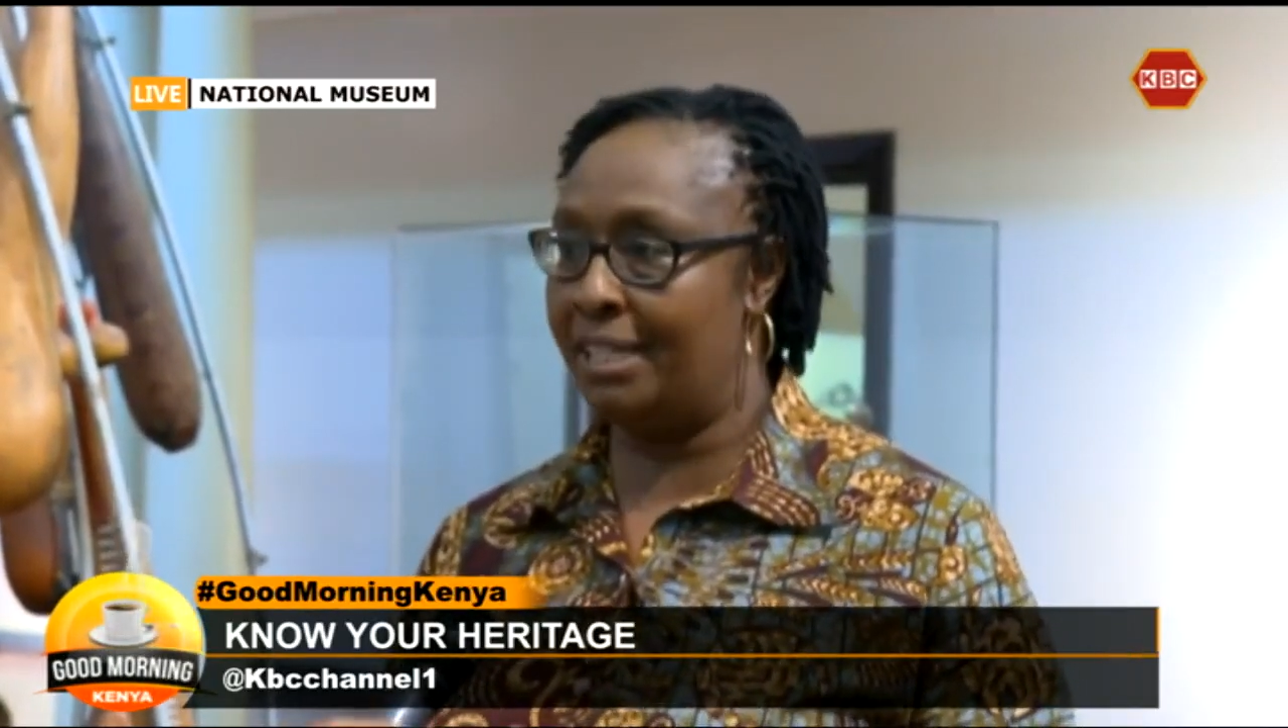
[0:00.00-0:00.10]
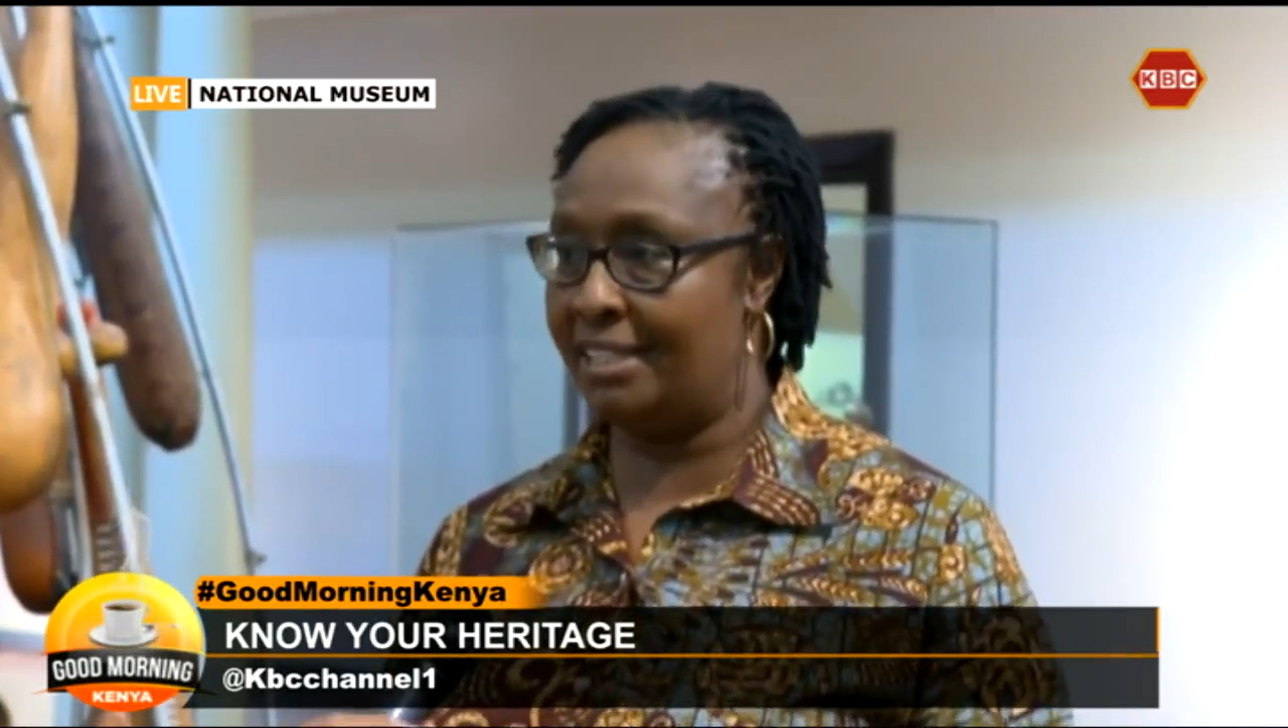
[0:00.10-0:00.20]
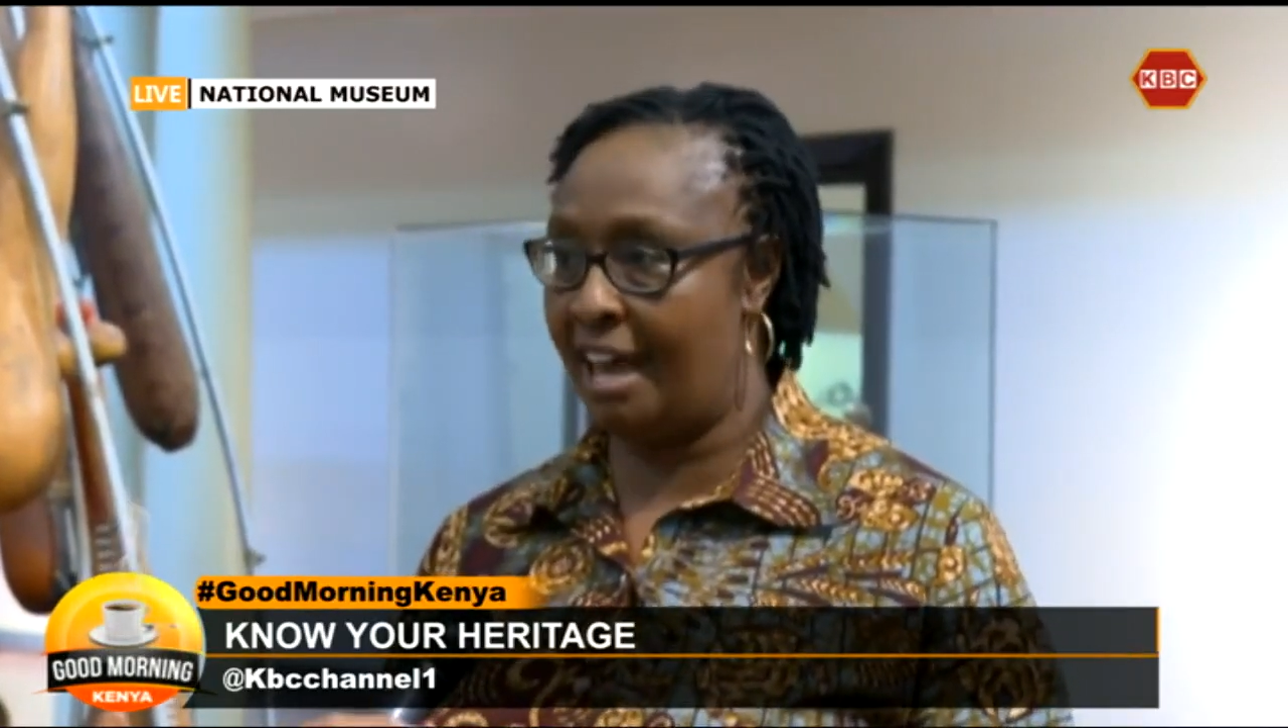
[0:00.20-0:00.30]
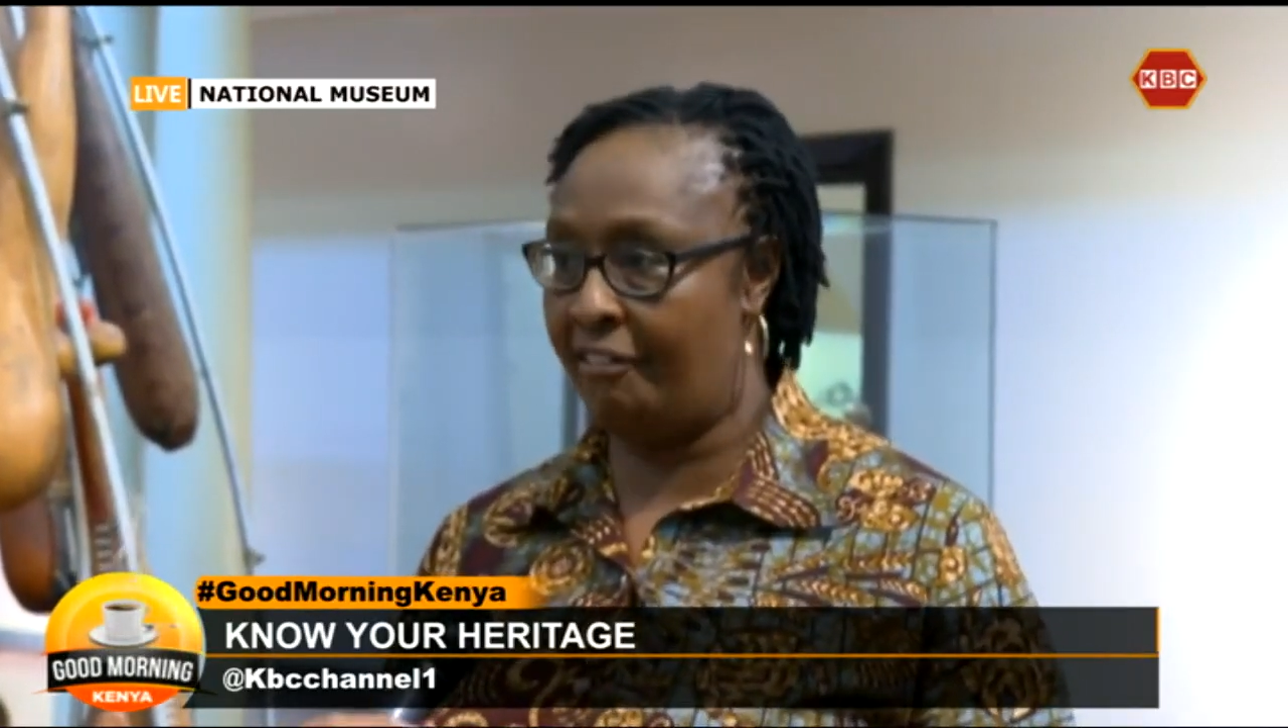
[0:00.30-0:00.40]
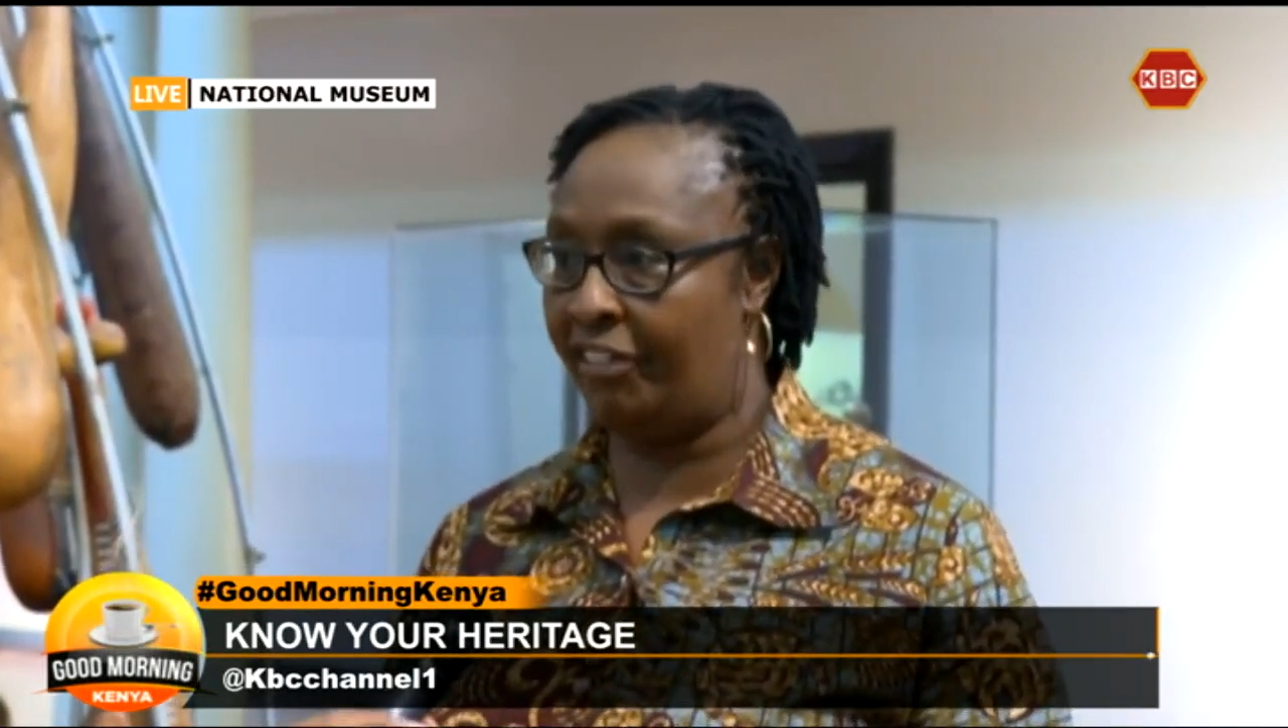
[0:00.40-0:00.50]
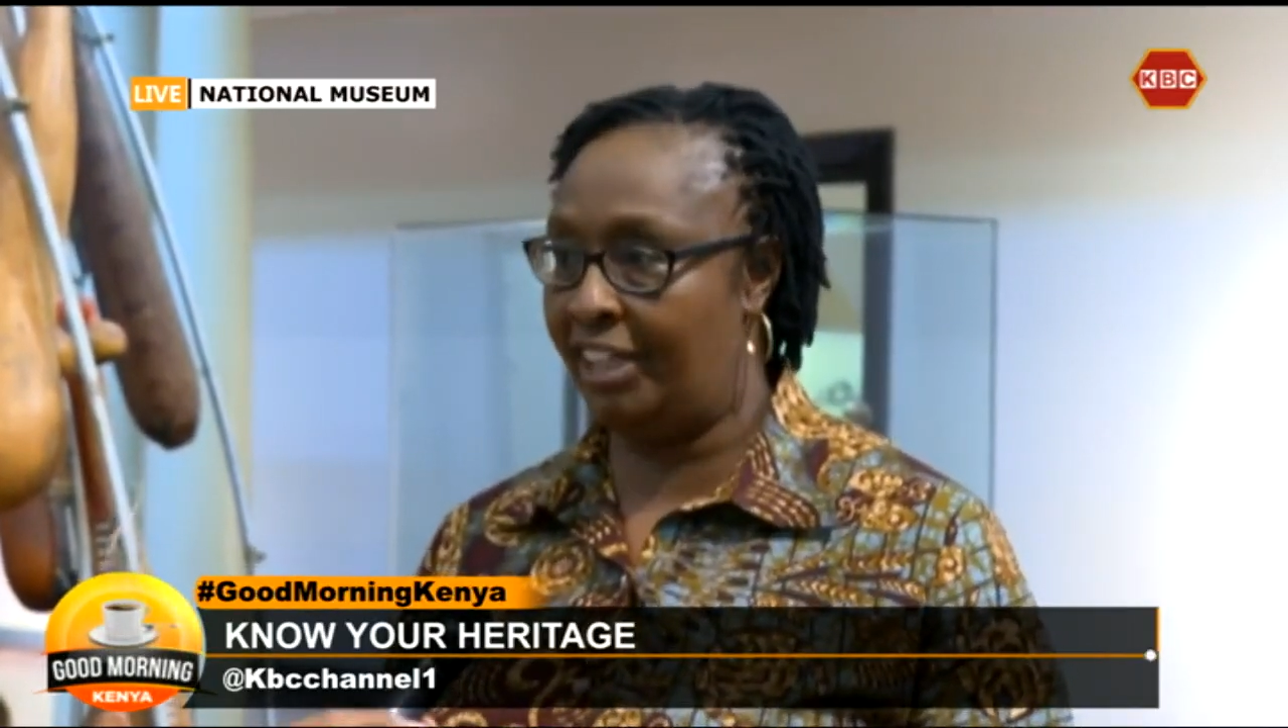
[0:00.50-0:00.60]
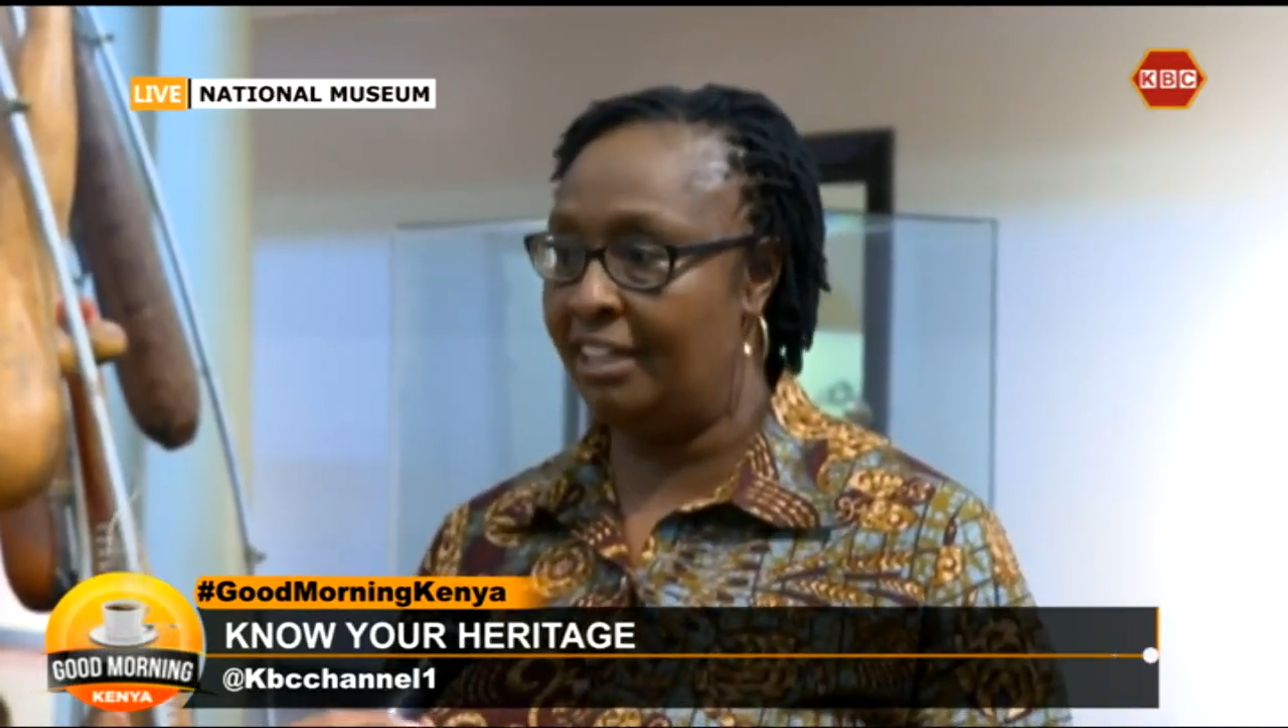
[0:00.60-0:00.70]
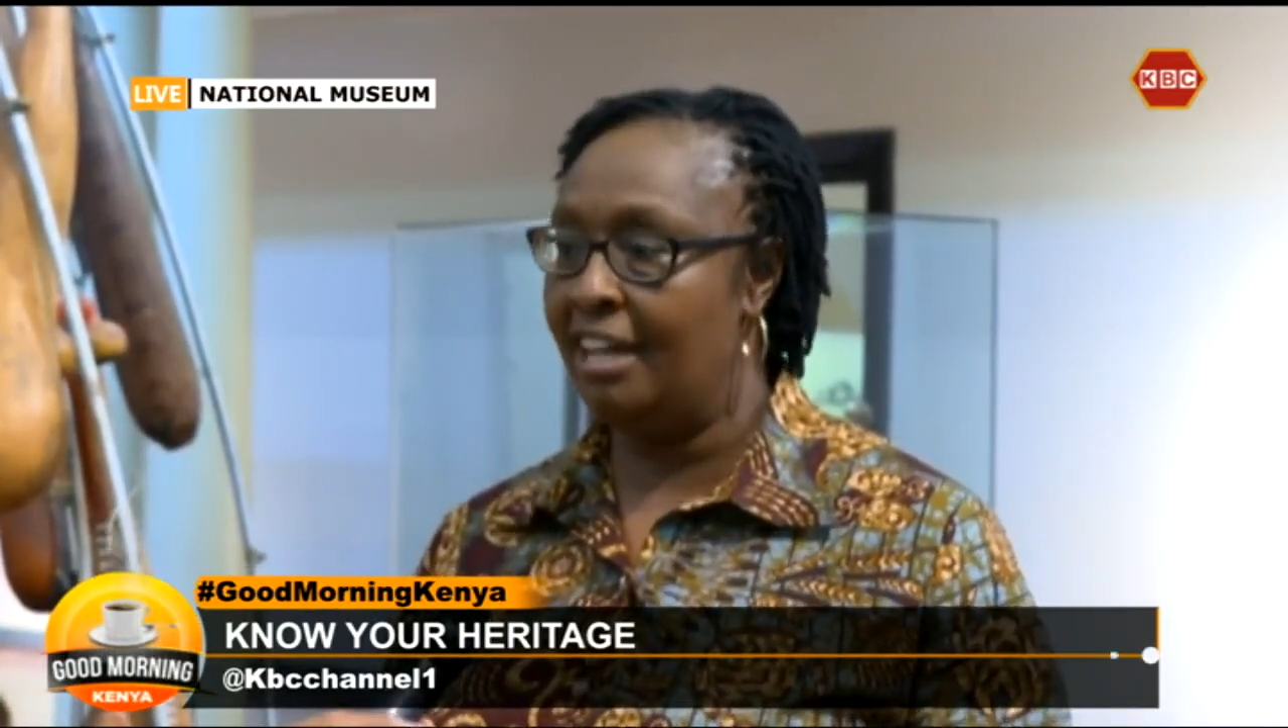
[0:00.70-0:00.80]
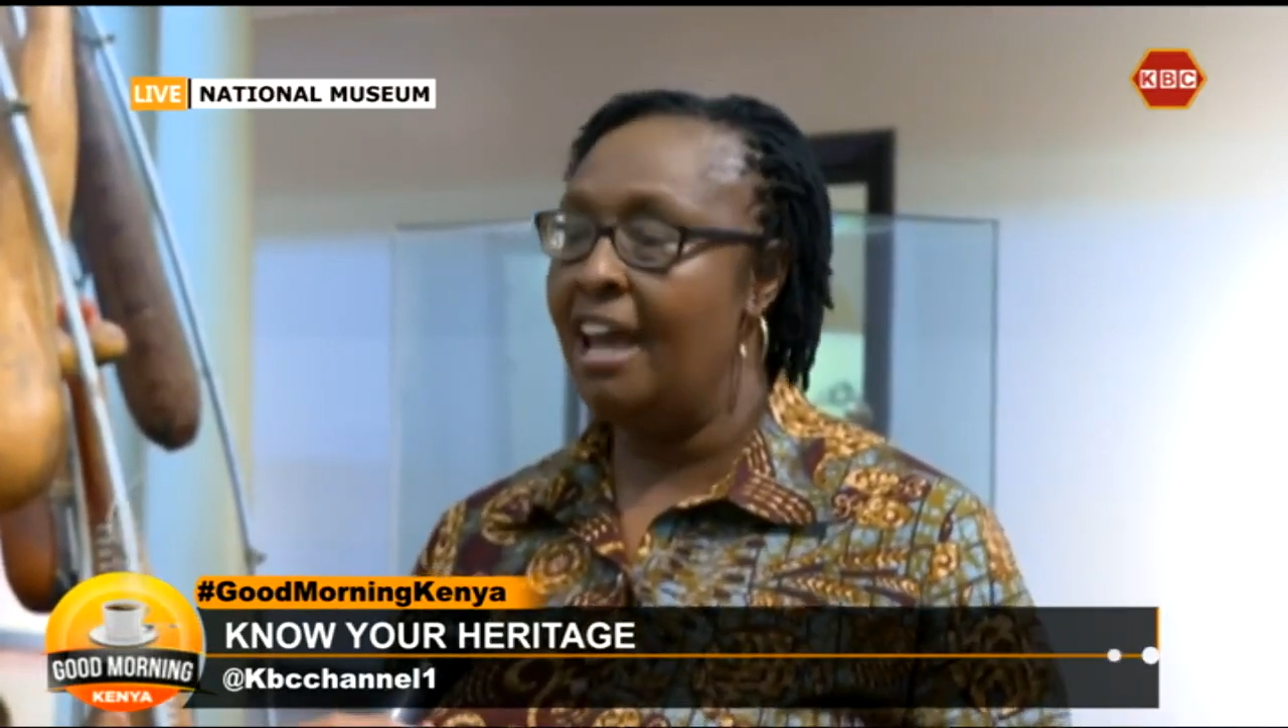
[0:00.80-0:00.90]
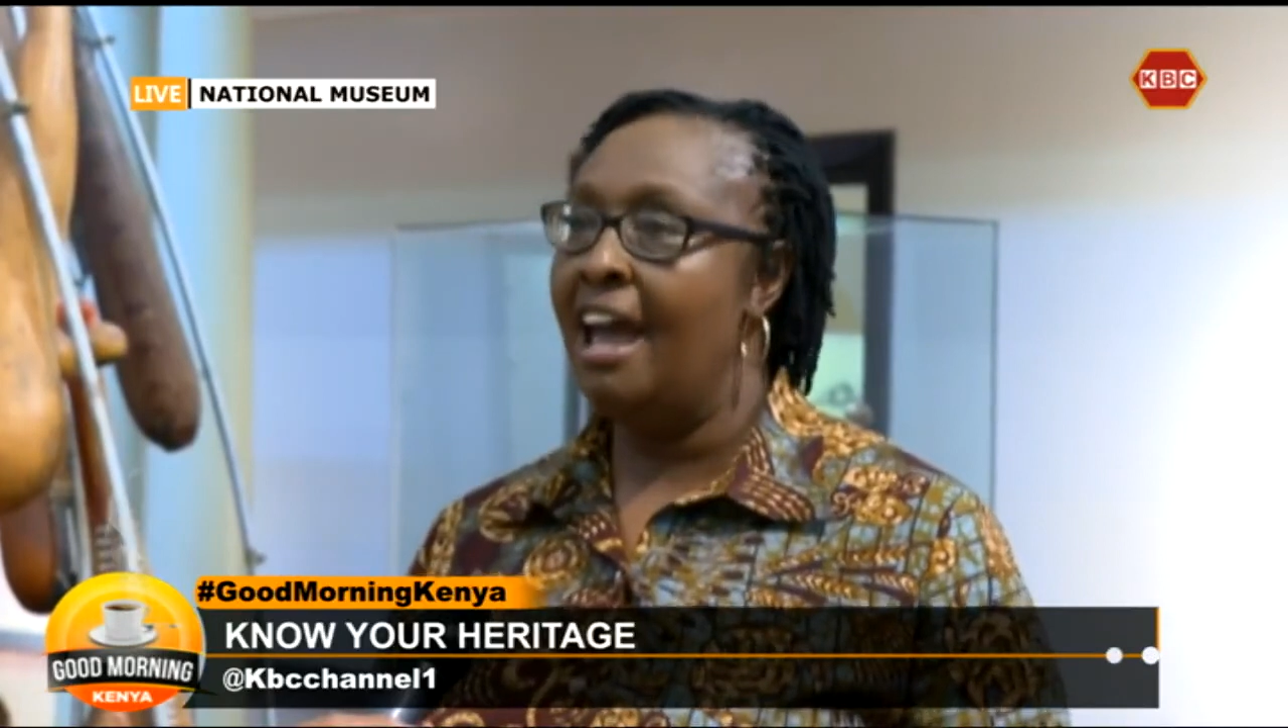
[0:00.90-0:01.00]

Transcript: preserving.